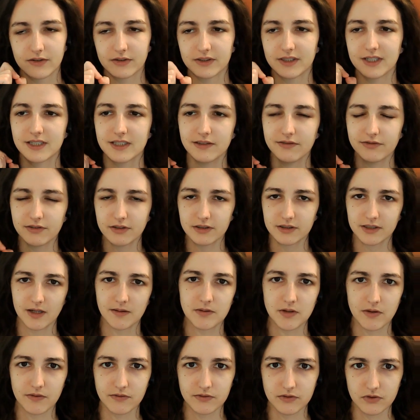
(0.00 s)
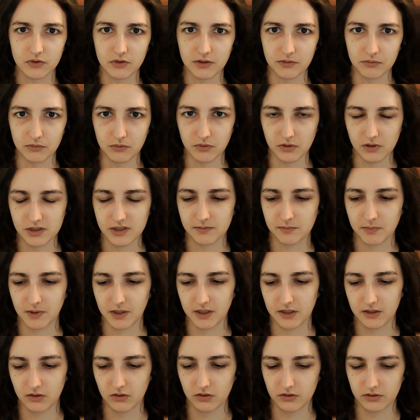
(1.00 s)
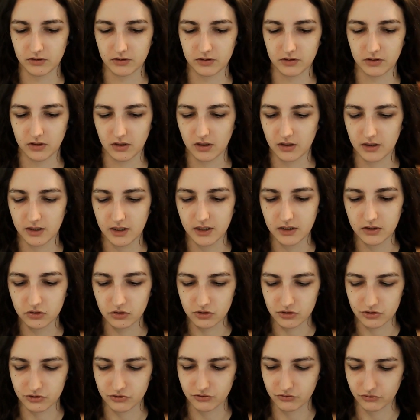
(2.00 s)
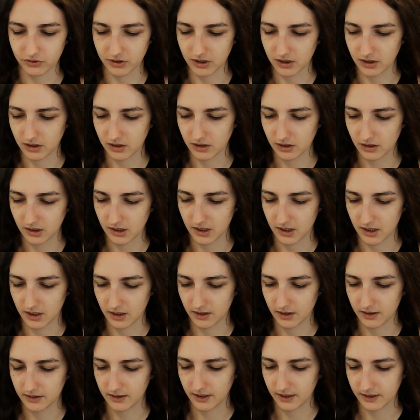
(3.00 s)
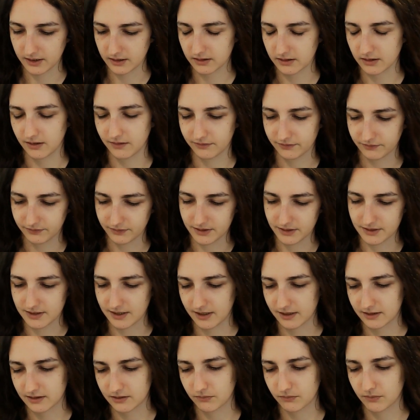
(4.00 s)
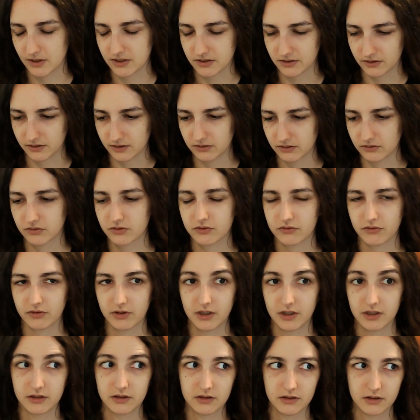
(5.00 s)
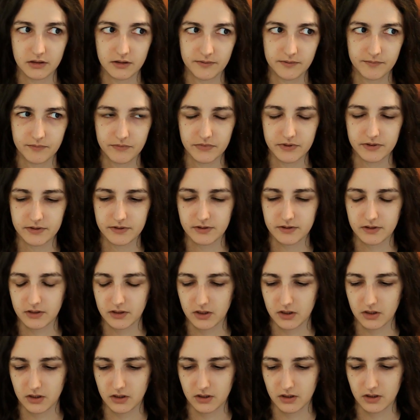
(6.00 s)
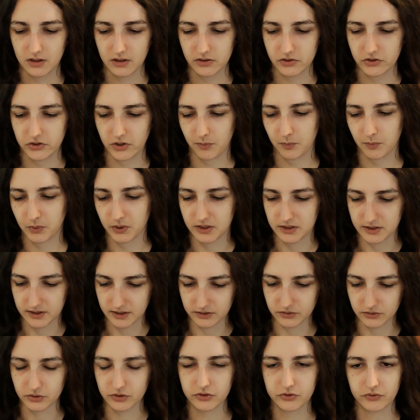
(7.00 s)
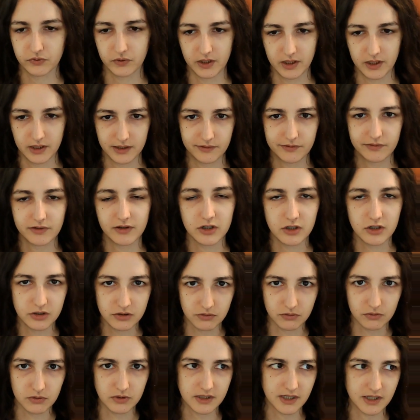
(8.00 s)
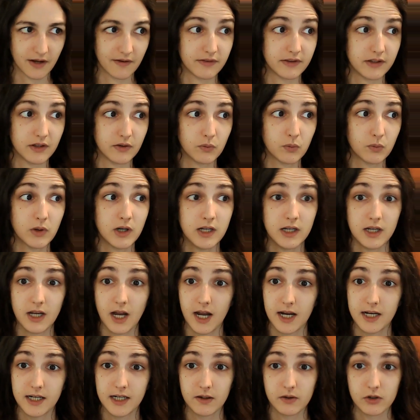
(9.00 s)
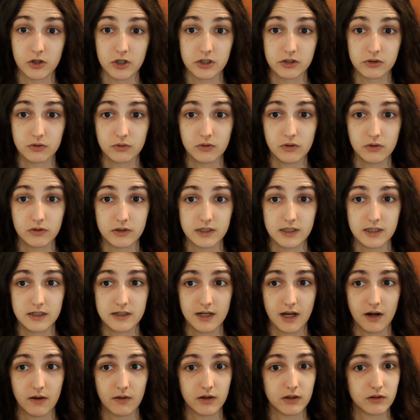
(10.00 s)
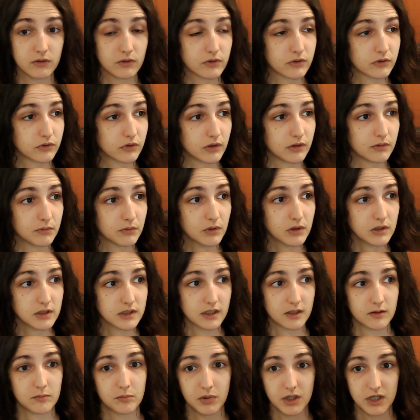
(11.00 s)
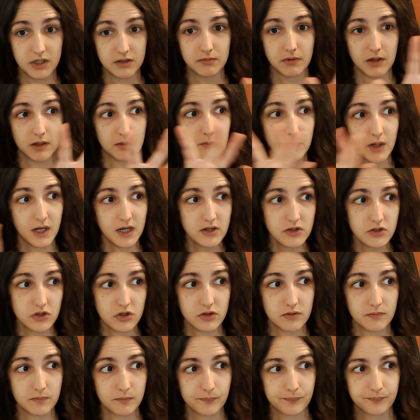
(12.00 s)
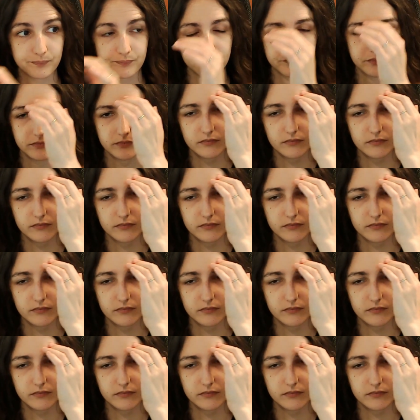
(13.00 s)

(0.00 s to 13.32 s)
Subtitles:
So there's different types of storyboards depending on the industry. Like if it's like the Western industry, the Japanese industry, different studios have their way. In our studio, this is how I do storyboards. They're page by page.